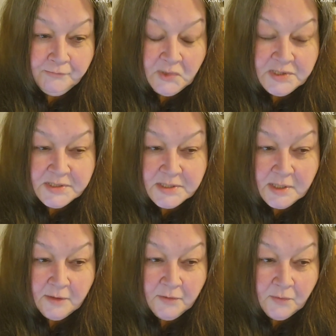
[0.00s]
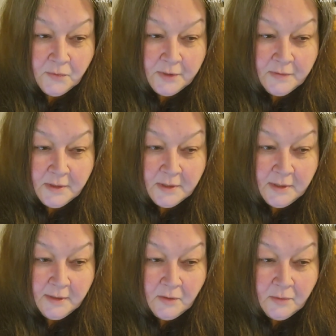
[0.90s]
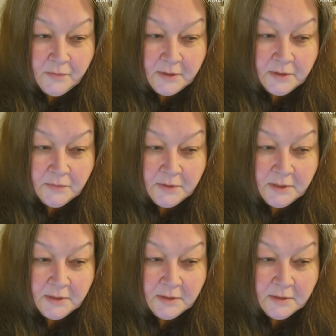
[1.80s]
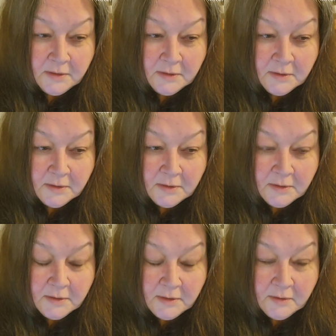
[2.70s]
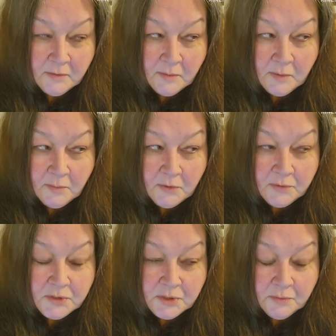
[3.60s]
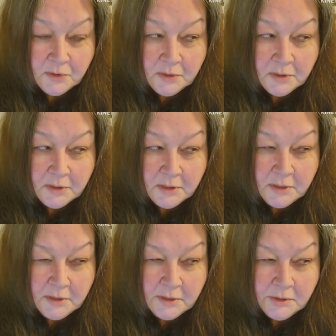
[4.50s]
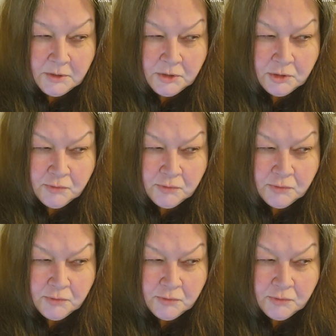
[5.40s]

what's the other one that you need? Can't remember. Turmeric and,